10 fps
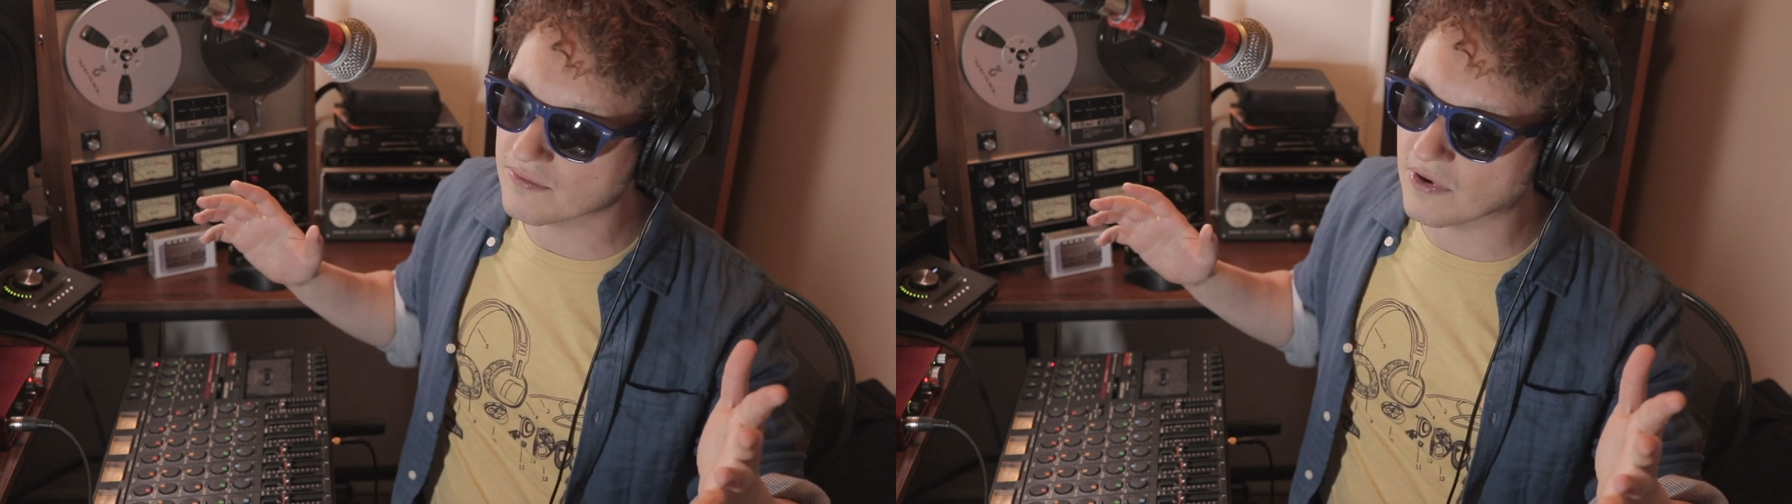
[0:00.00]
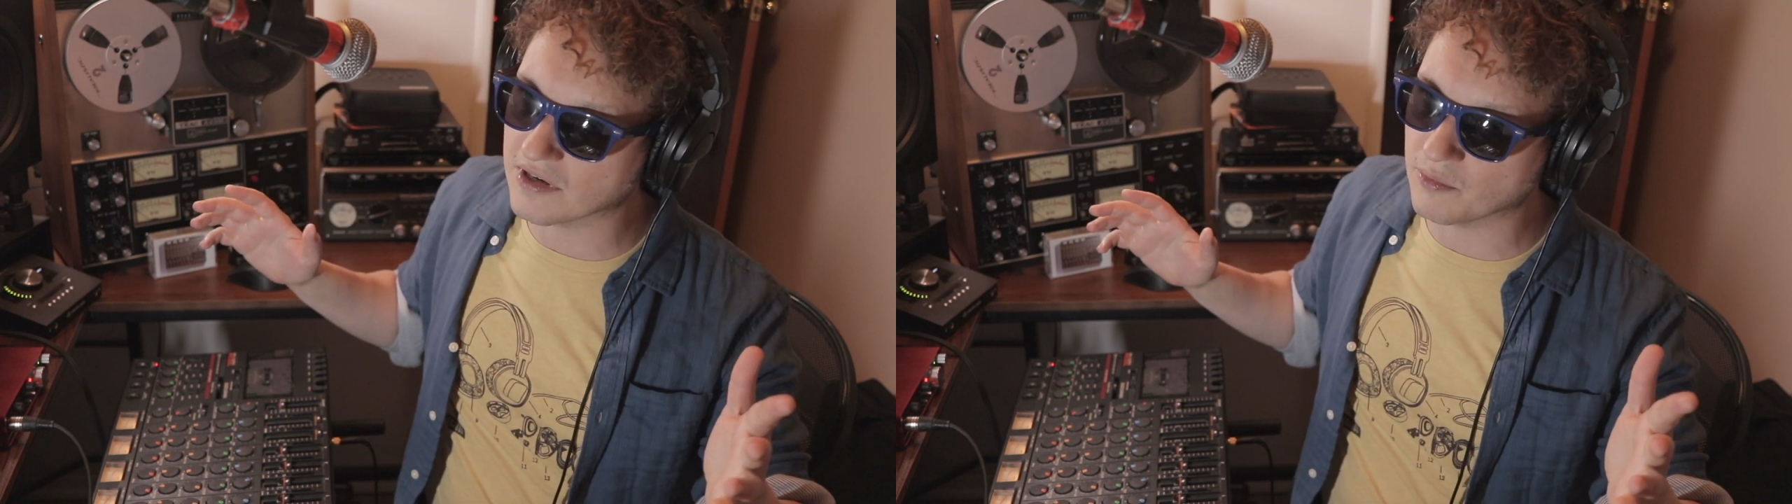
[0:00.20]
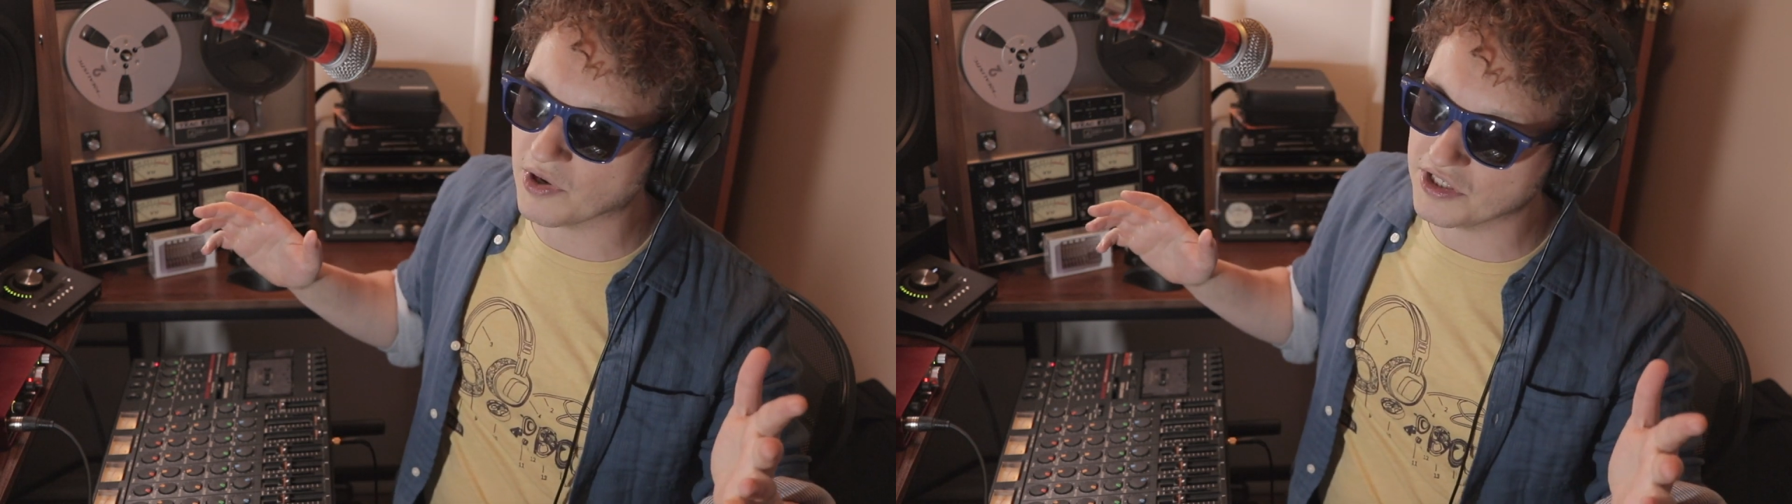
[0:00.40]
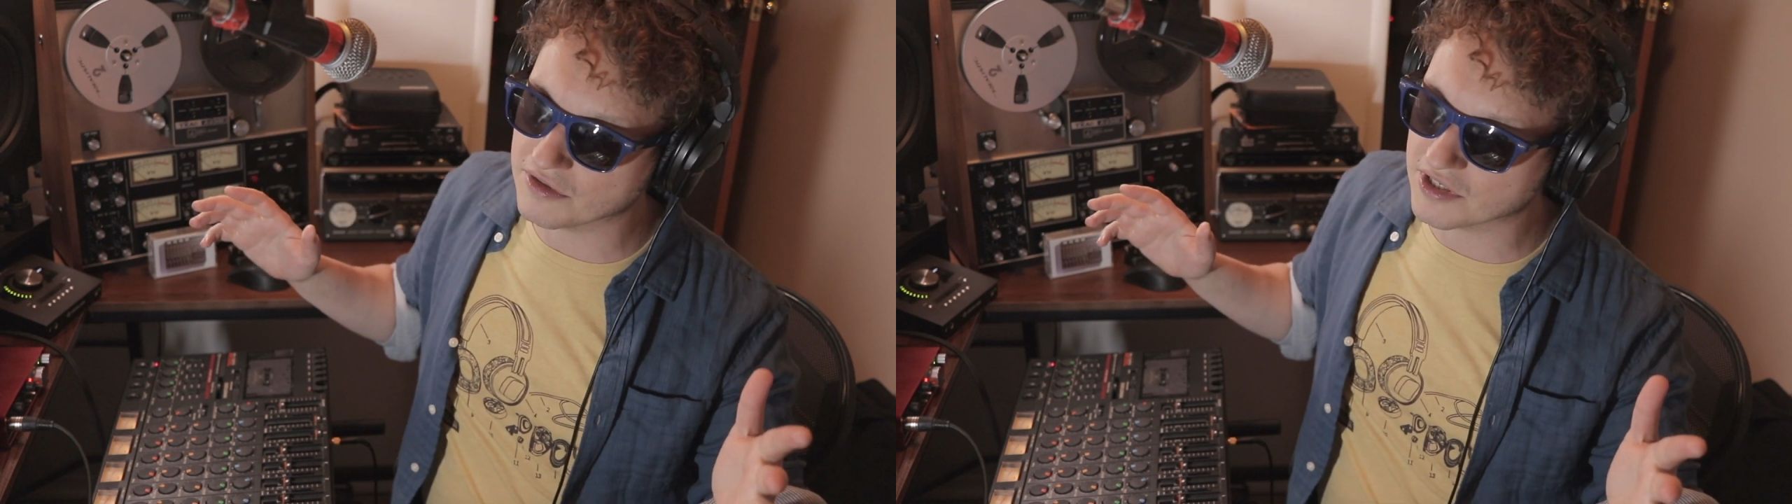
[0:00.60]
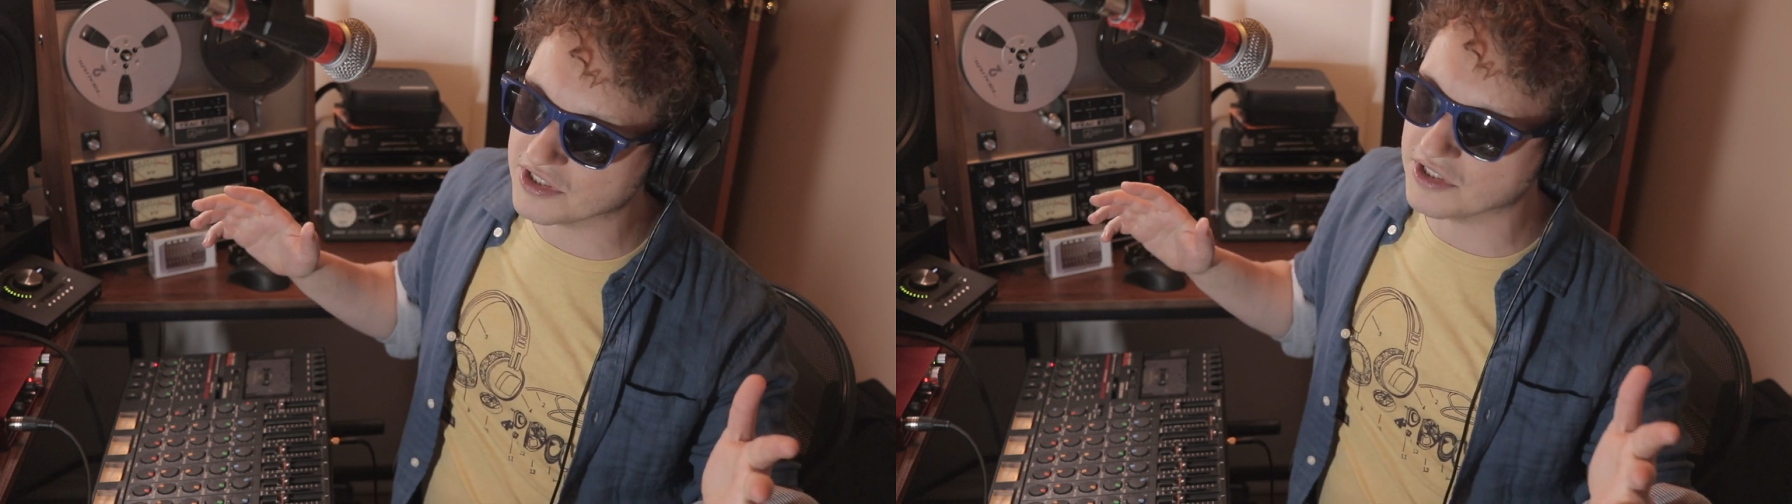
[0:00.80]
what you
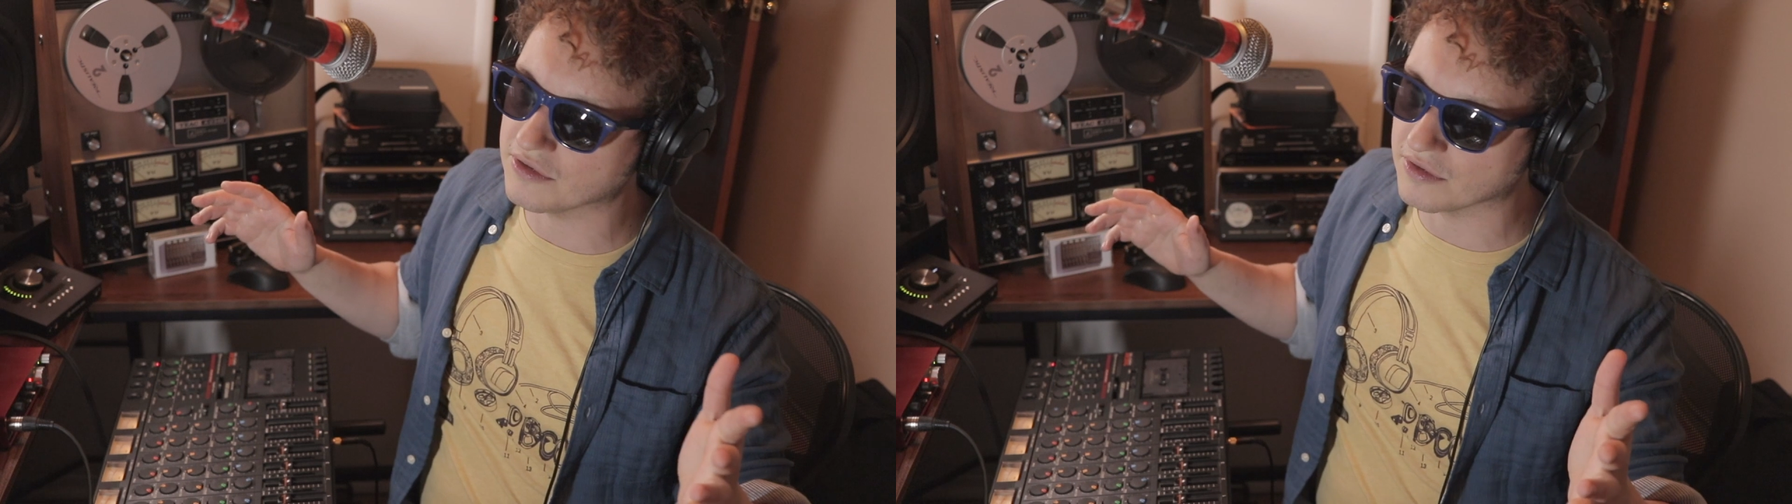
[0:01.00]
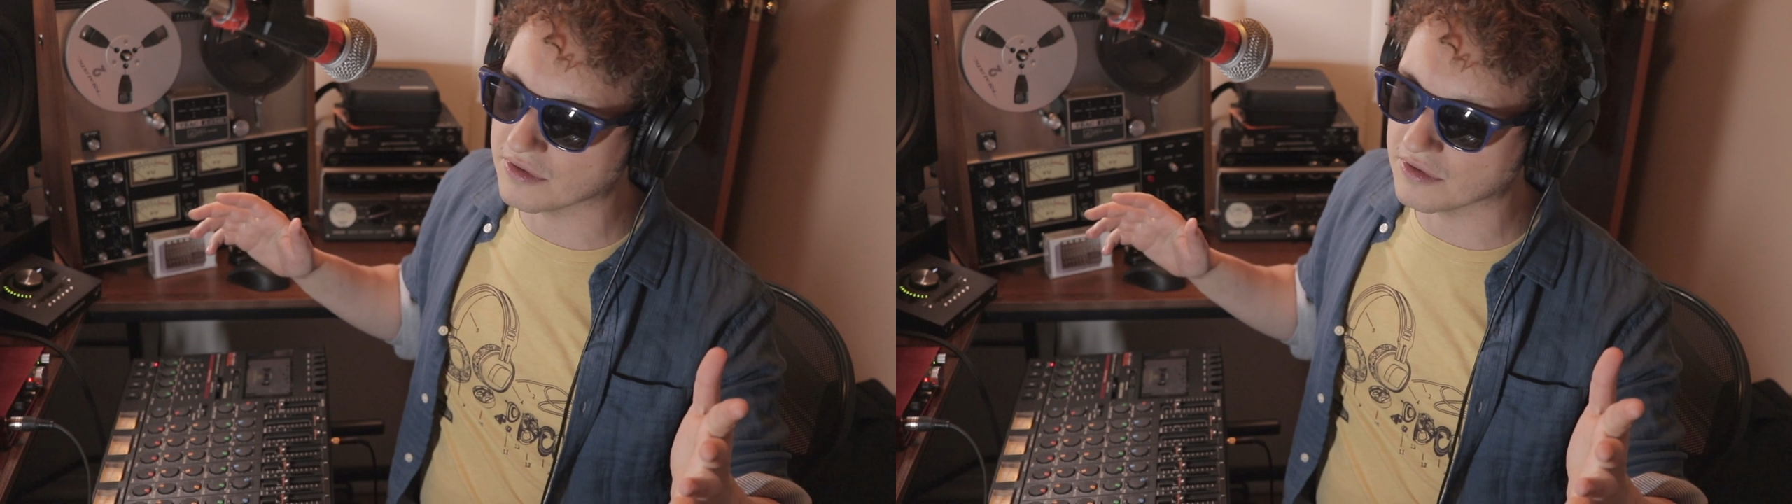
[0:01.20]
can do?